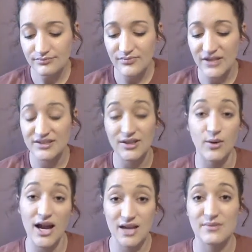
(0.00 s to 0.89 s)
So
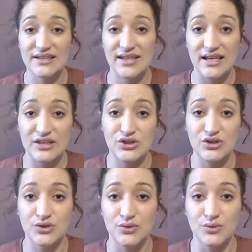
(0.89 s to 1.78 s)
I am excited
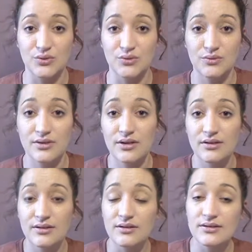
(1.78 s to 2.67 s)
to
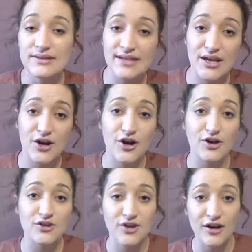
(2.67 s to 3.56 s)
see her,
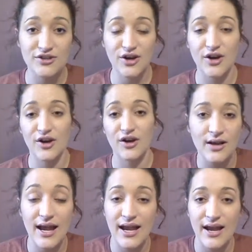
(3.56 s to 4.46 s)
talk to
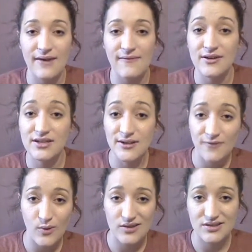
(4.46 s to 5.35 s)
her. I have a ton of
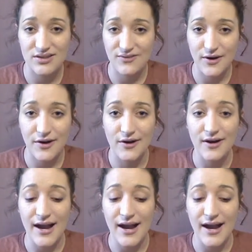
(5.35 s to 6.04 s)
questions for her.